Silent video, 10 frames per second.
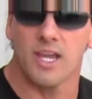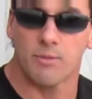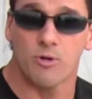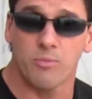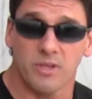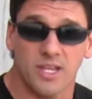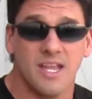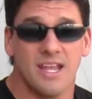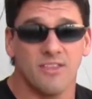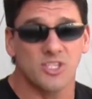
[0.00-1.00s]
and appropriately,
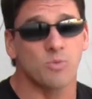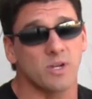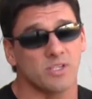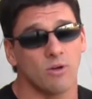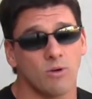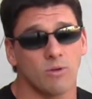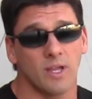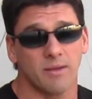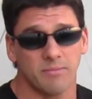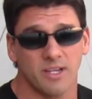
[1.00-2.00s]
this works a whole
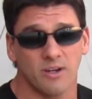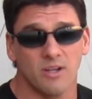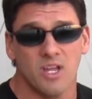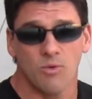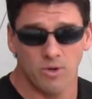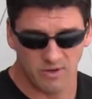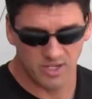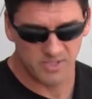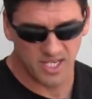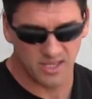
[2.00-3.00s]
lot better whenever it
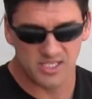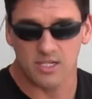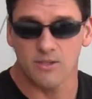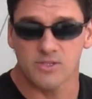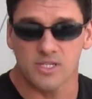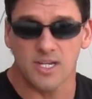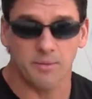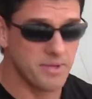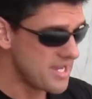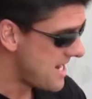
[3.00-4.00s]
comes to getting this to loosen
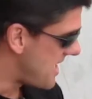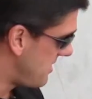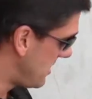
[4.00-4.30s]
up. And